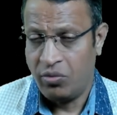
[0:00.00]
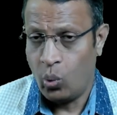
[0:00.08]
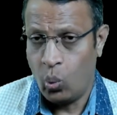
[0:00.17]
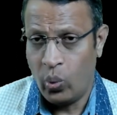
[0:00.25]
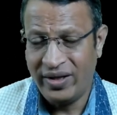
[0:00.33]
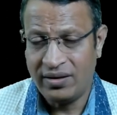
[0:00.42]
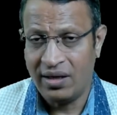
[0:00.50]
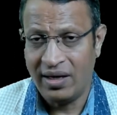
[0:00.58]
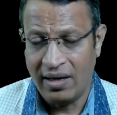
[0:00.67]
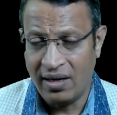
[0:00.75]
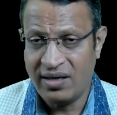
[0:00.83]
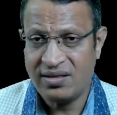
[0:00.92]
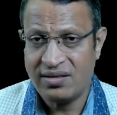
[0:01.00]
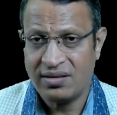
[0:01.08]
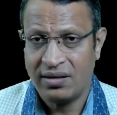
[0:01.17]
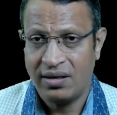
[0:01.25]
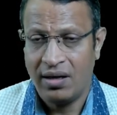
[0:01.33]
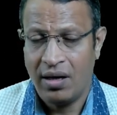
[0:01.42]
with illness
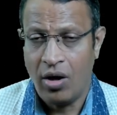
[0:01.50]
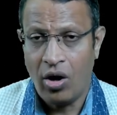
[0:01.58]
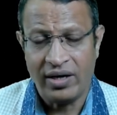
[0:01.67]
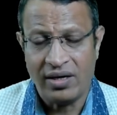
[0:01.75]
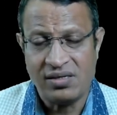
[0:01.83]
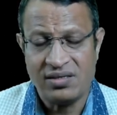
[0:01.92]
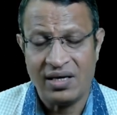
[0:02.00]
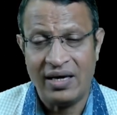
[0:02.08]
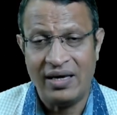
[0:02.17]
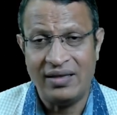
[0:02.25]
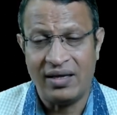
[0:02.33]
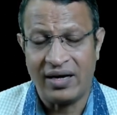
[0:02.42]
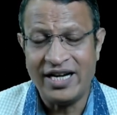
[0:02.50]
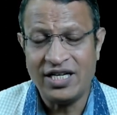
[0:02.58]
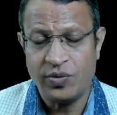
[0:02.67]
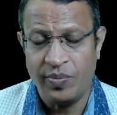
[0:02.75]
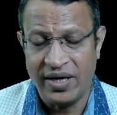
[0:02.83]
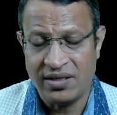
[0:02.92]
or else in the rights
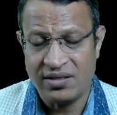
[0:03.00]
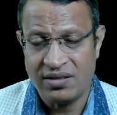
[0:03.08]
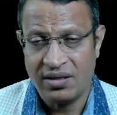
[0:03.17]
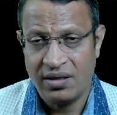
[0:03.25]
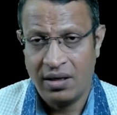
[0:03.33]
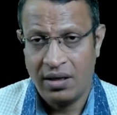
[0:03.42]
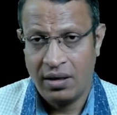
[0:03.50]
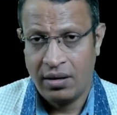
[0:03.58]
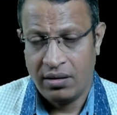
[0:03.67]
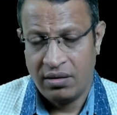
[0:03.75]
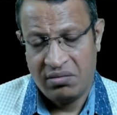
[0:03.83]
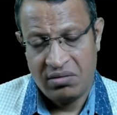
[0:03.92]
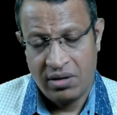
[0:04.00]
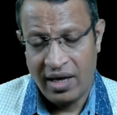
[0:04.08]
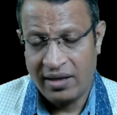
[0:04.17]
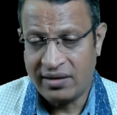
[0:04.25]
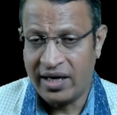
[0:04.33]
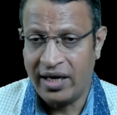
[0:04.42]
based
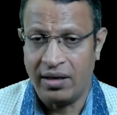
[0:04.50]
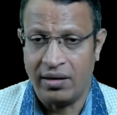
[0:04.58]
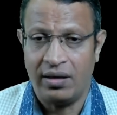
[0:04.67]
healthcare